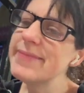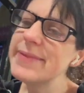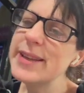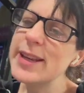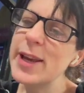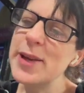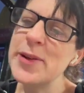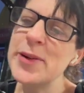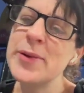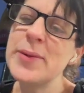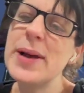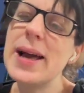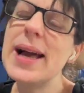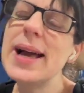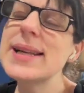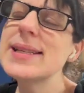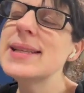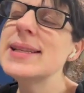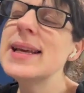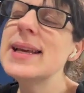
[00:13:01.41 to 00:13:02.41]
you know, I
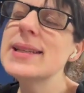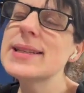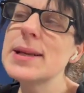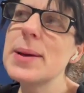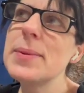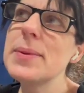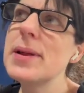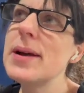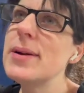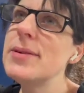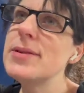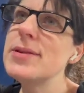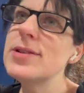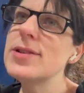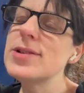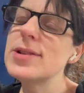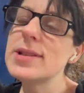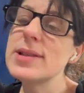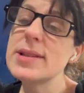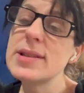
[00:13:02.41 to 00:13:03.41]
had a nice couple of hours
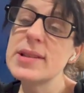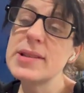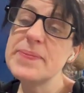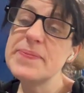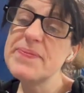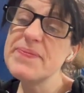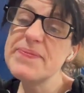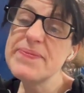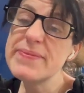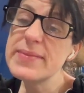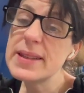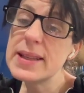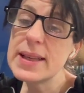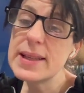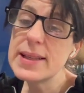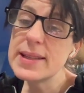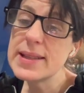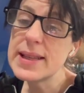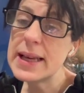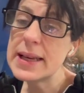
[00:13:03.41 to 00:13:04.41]
just
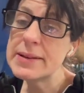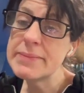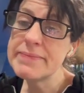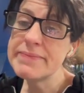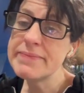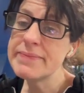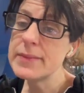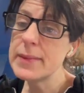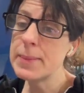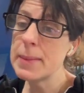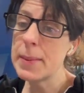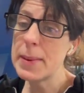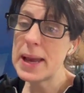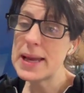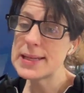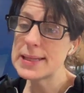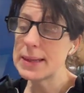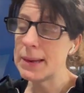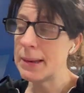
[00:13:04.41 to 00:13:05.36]
sitting in my bed.